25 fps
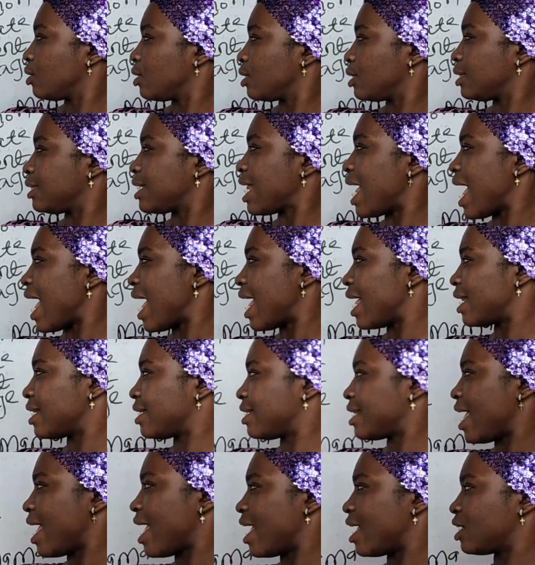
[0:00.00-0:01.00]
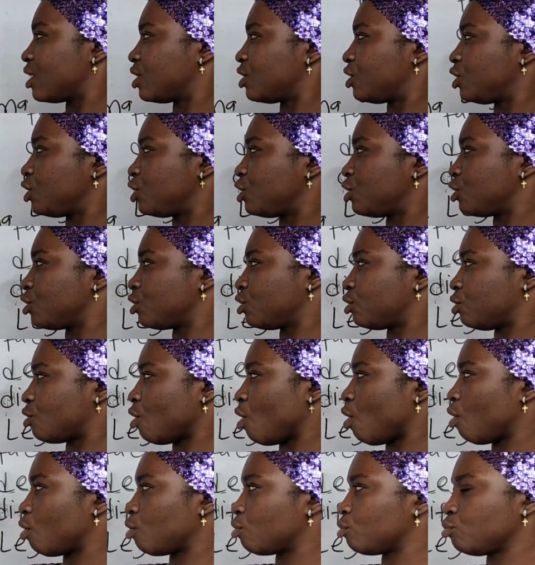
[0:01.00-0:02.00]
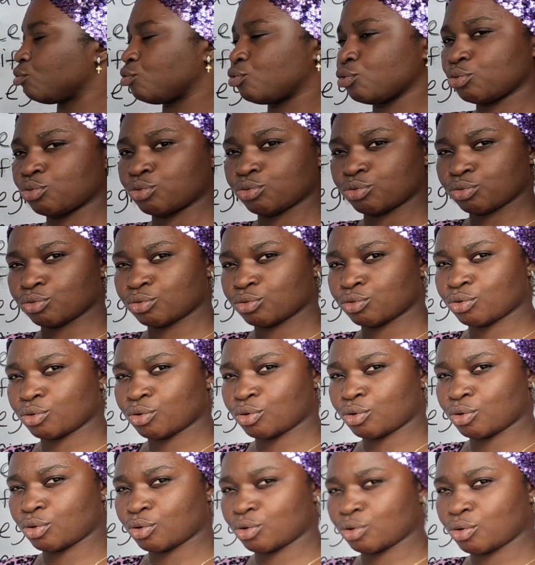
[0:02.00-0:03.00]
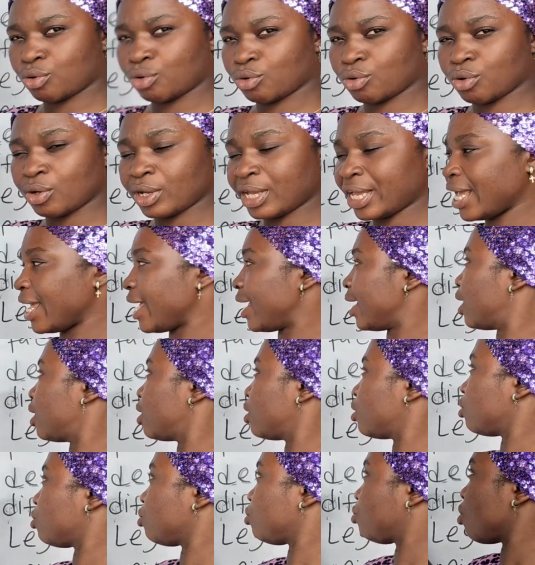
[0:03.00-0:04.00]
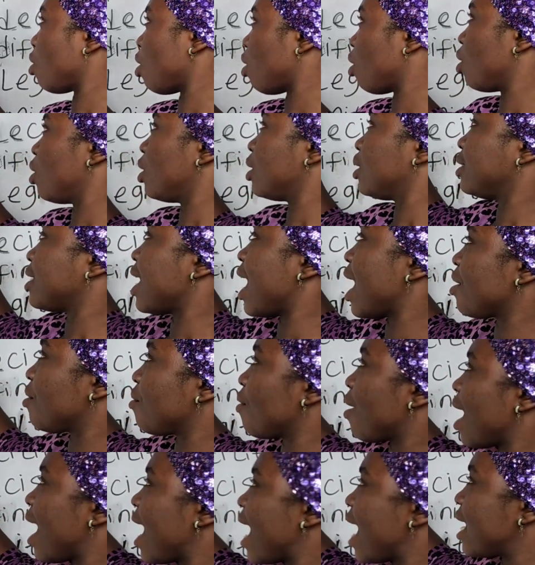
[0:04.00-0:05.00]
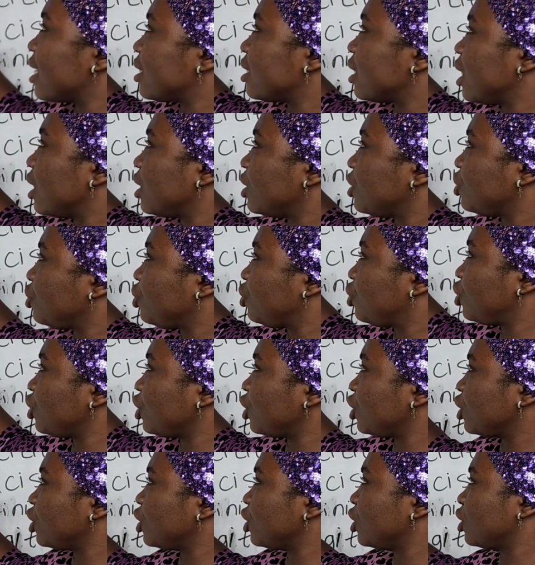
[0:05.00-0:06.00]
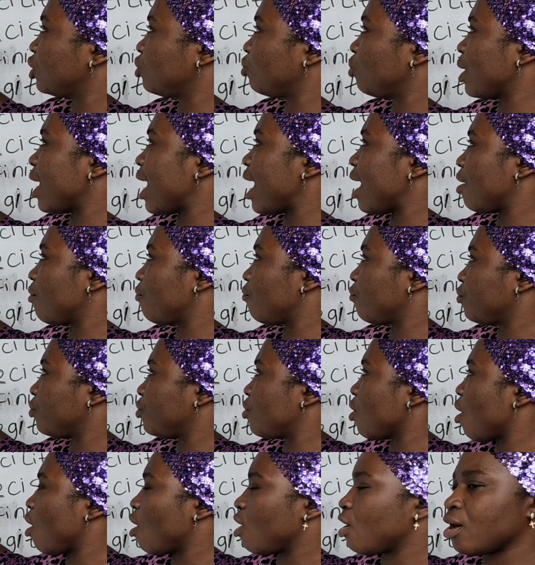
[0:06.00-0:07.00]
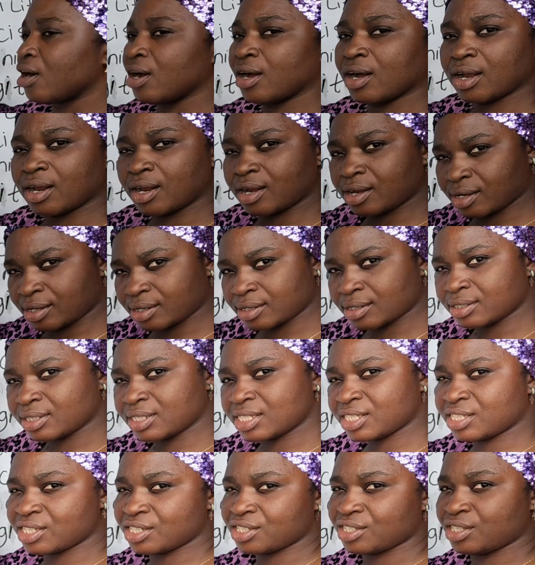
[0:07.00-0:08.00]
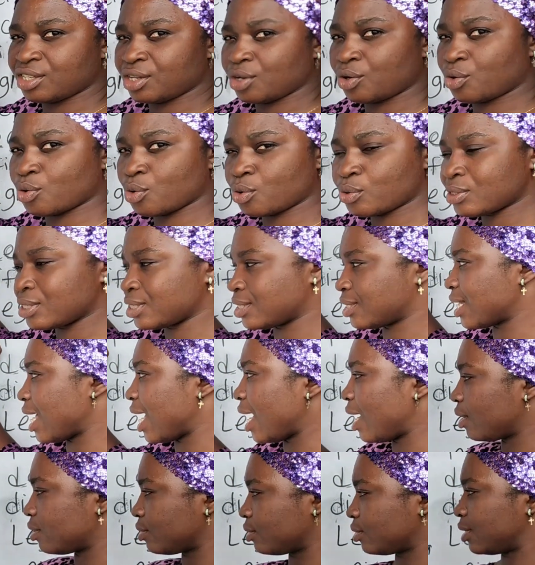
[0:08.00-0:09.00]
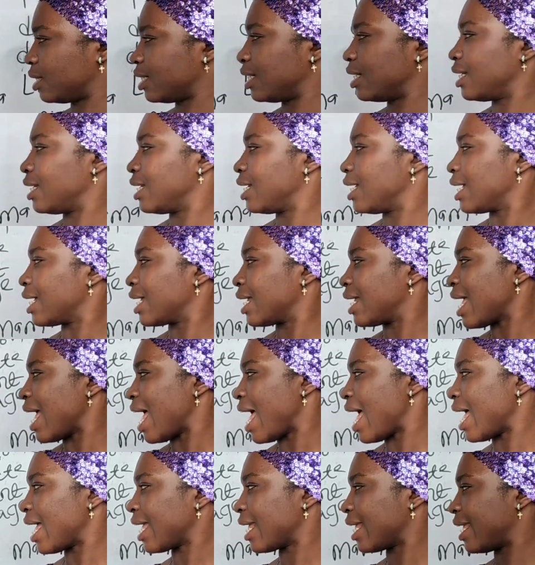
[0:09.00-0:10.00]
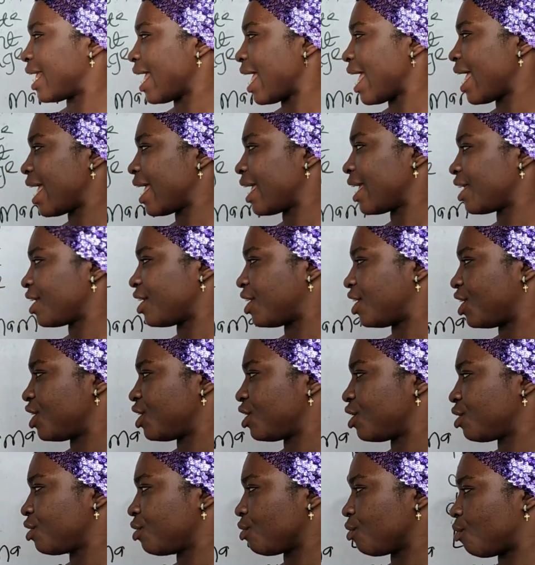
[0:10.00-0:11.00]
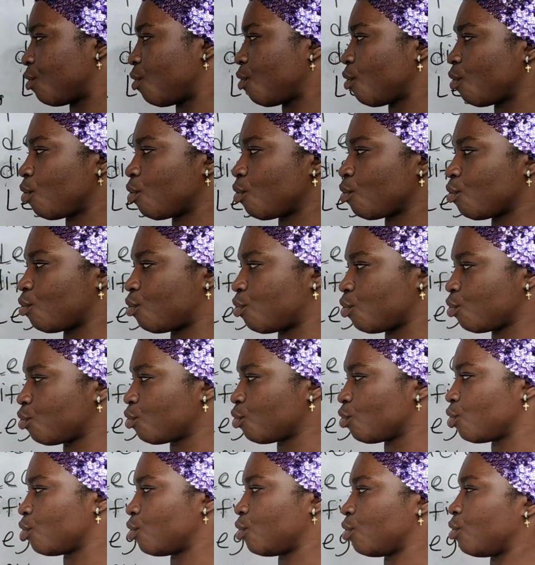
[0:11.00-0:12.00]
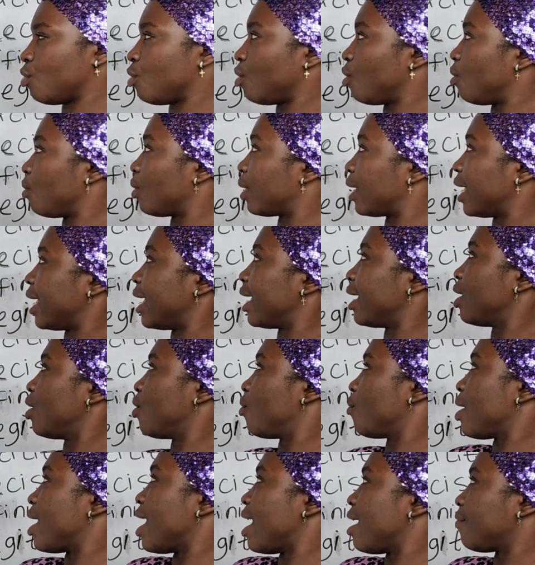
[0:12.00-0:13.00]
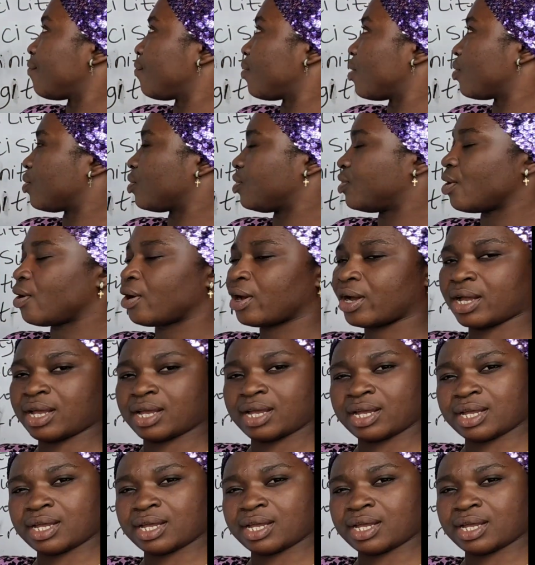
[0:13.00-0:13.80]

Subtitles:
da, de, di, do, do. Okay, do. Now you add G, you have do, g. This is the gu sound, ga, ge, gi, go, gu. Okay, we have dog,